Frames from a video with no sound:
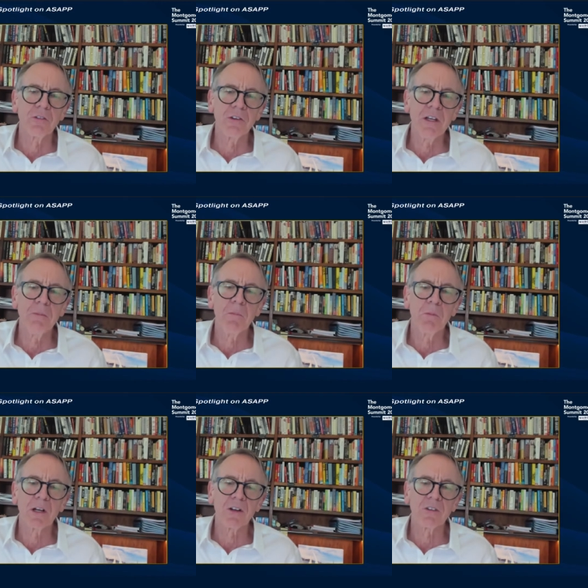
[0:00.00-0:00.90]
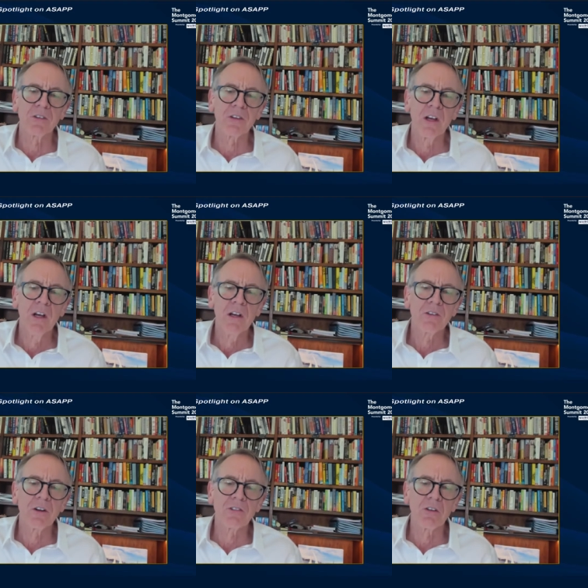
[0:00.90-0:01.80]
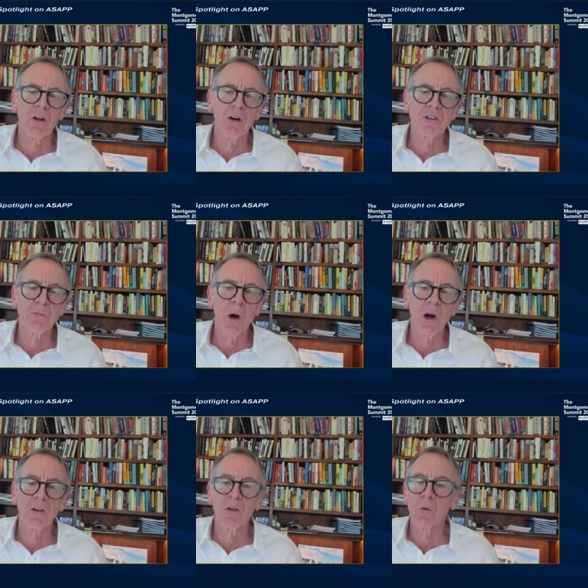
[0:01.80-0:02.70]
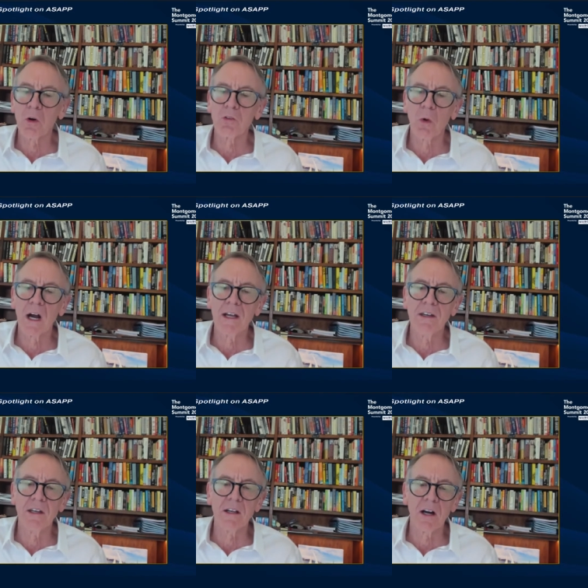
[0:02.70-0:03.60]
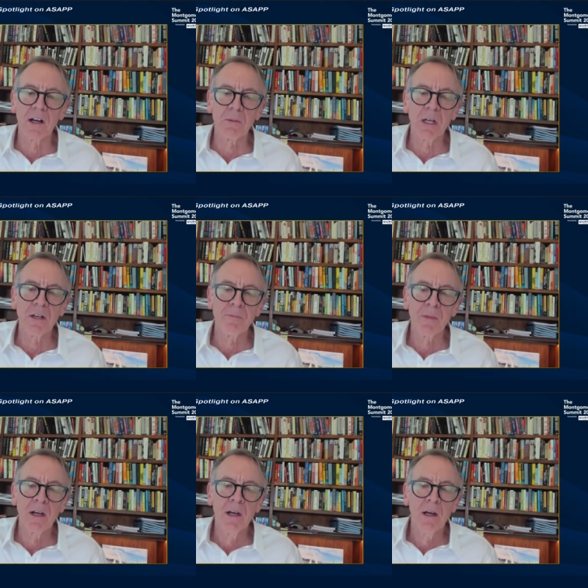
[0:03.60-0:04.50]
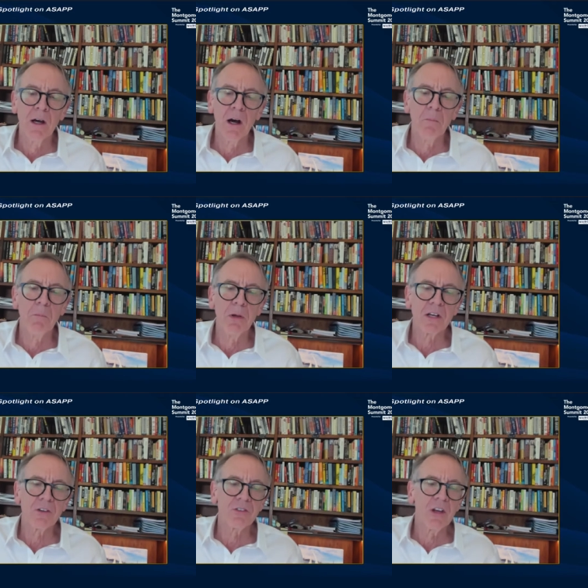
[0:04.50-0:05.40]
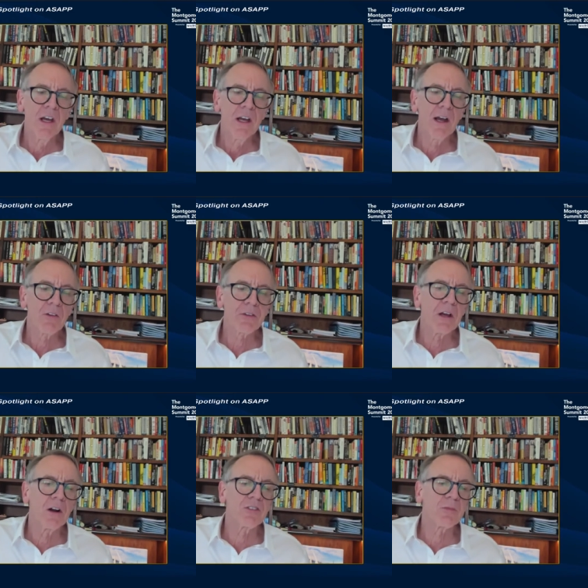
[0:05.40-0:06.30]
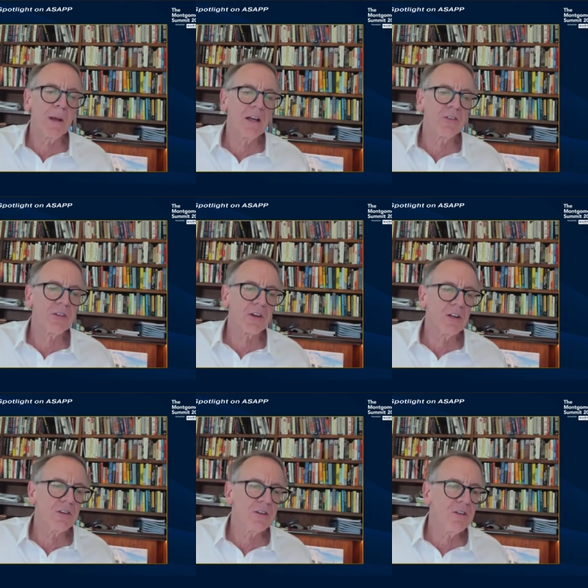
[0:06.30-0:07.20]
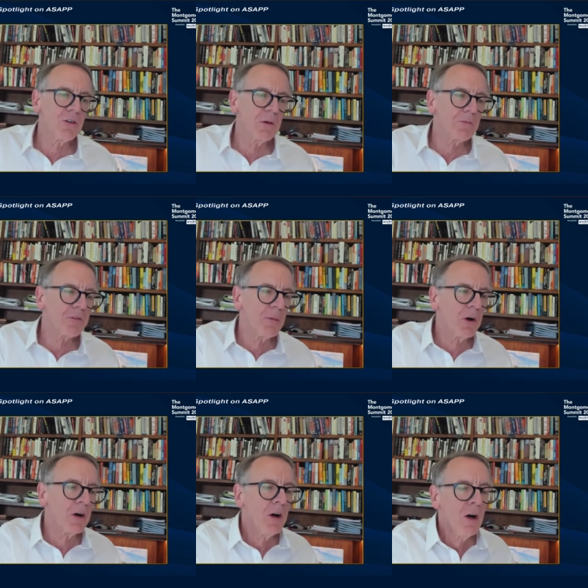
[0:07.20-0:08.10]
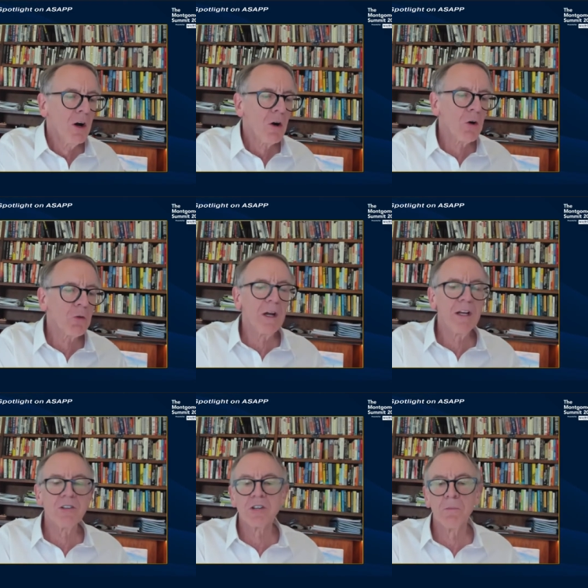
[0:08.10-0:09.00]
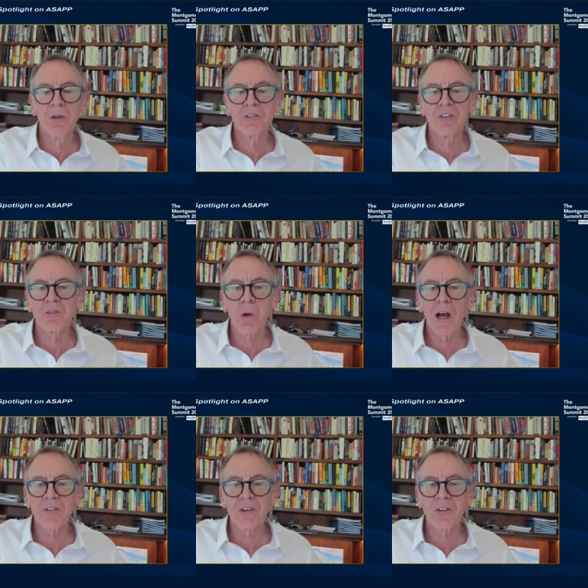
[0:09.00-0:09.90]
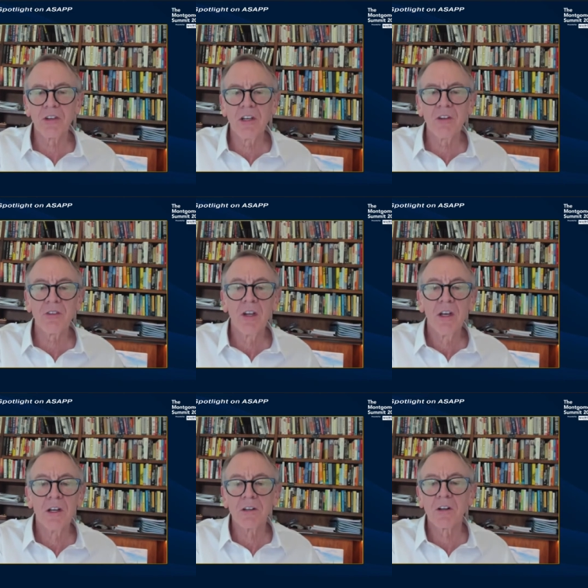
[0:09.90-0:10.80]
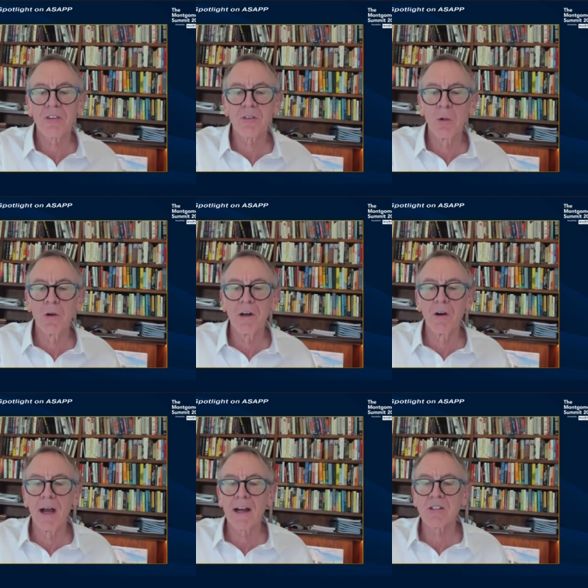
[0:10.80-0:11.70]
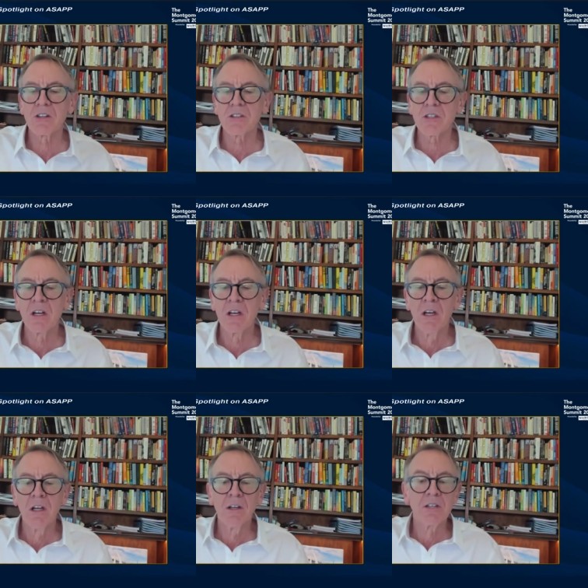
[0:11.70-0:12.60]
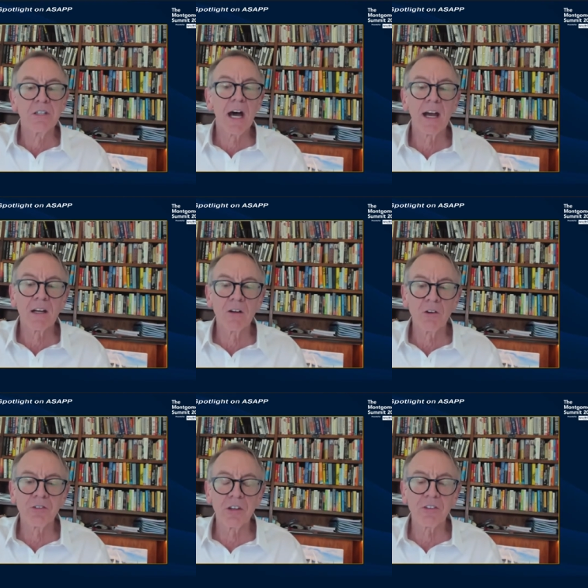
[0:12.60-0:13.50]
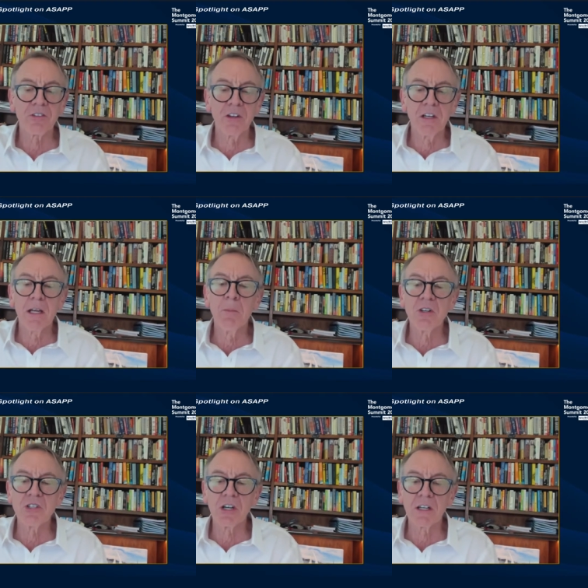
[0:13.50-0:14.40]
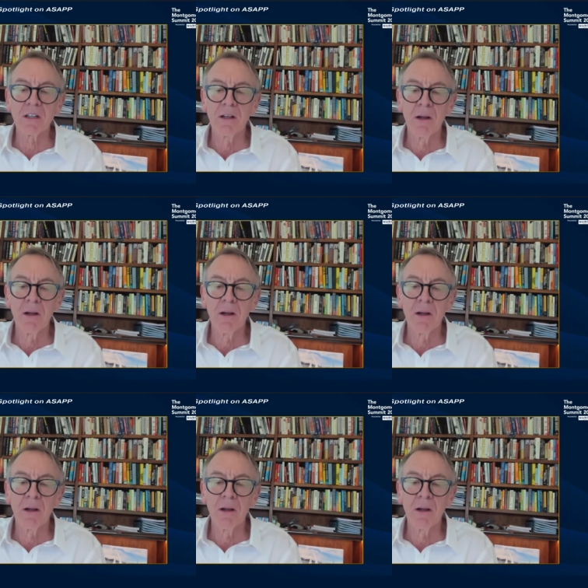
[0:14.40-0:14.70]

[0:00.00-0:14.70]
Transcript: deep, because it's such a large part of the worldwide economy, because healthcare spans the continuum from a whole range of business processes and customer interactions to diagnosis and imaging.